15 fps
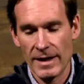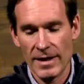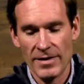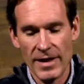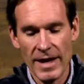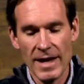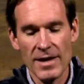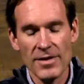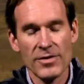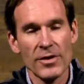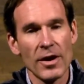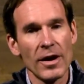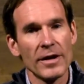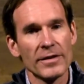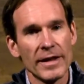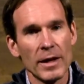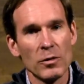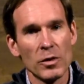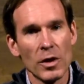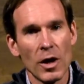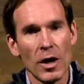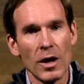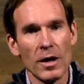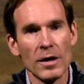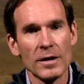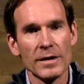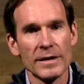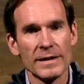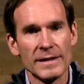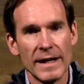They thought they would all
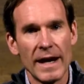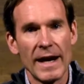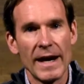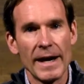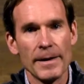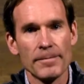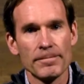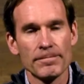die.